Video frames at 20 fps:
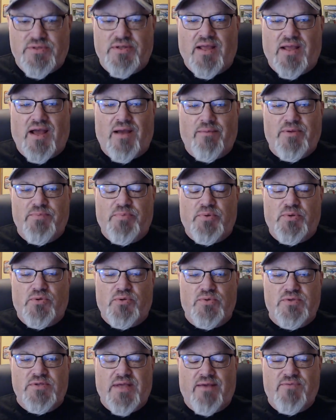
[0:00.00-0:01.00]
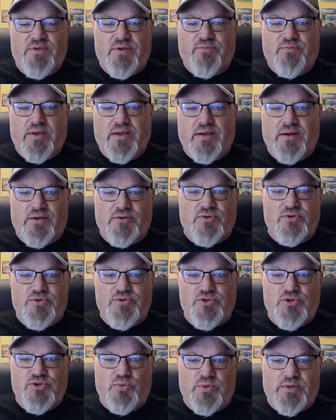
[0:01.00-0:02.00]
The comic book was have different characters
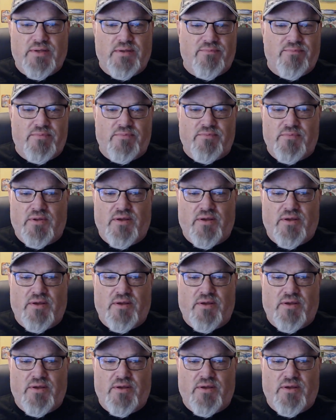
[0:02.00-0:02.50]
doing,